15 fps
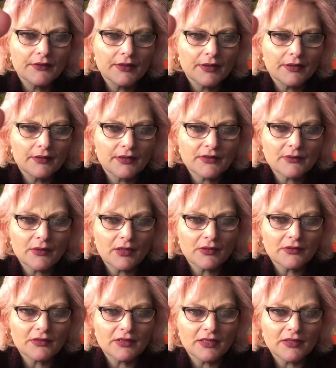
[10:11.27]
Yeah, that's quite
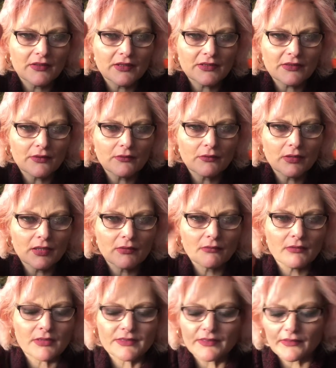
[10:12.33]
good, isn't it? Look, it's got all that.
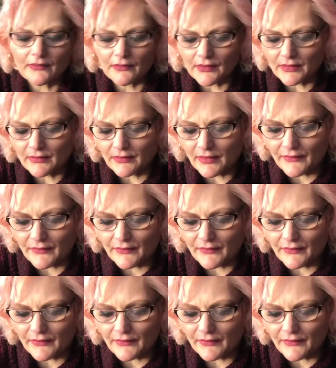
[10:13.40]
What has it got in it?